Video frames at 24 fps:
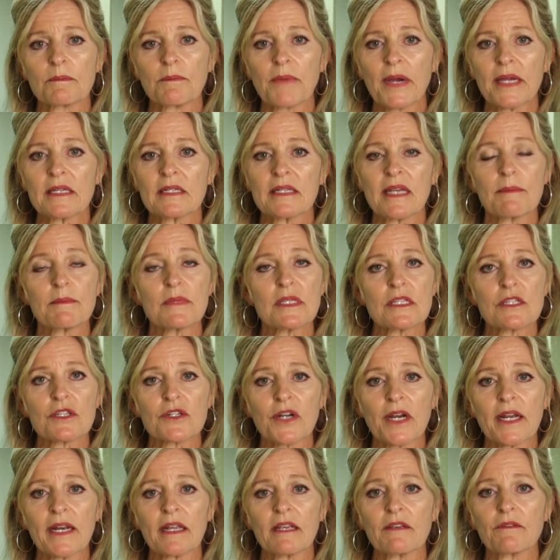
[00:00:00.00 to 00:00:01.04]
by
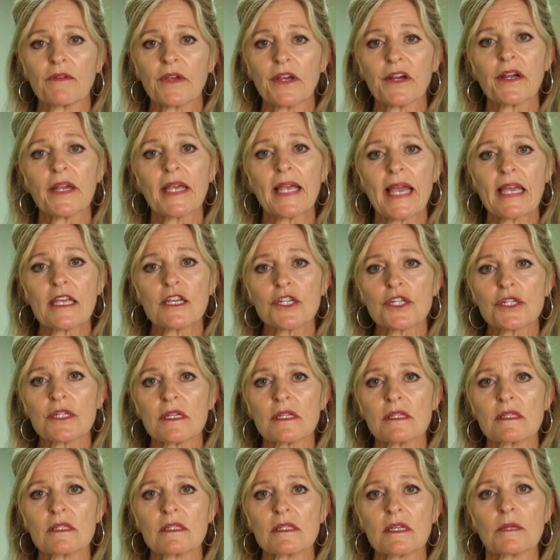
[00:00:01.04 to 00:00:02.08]
demonstrating
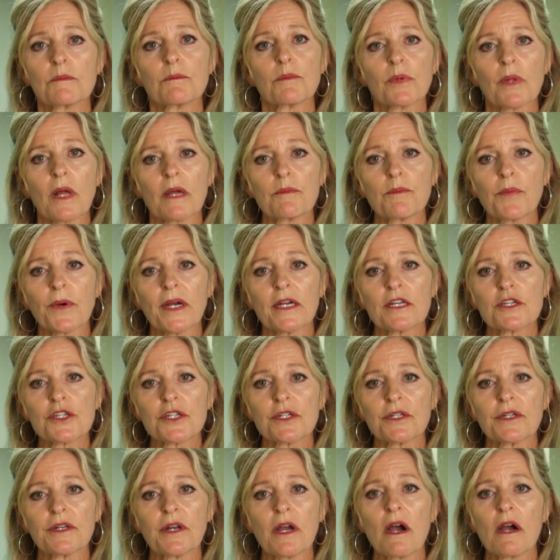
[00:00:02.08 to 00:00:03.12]
variations in blood
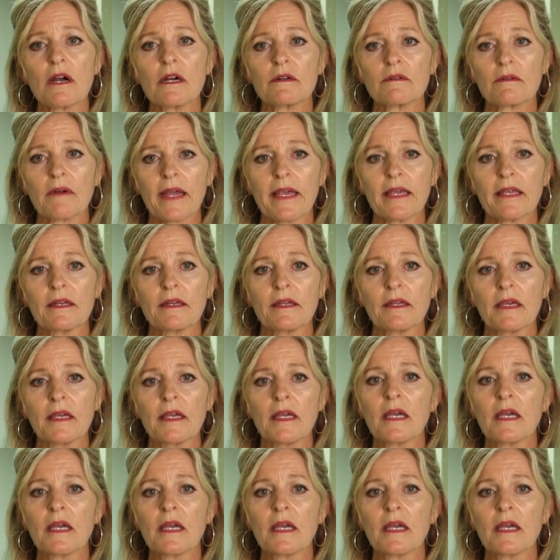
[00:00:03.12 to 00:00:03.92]
pressure and heart rate